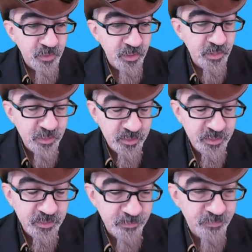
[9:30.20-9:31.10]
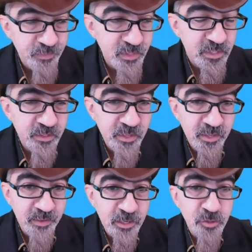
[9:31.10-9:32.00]
in a
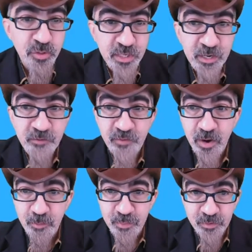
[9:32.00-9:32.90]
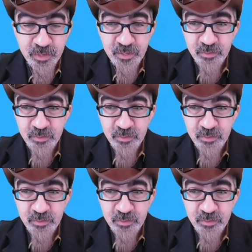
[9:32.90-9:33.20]
interesting environment, right?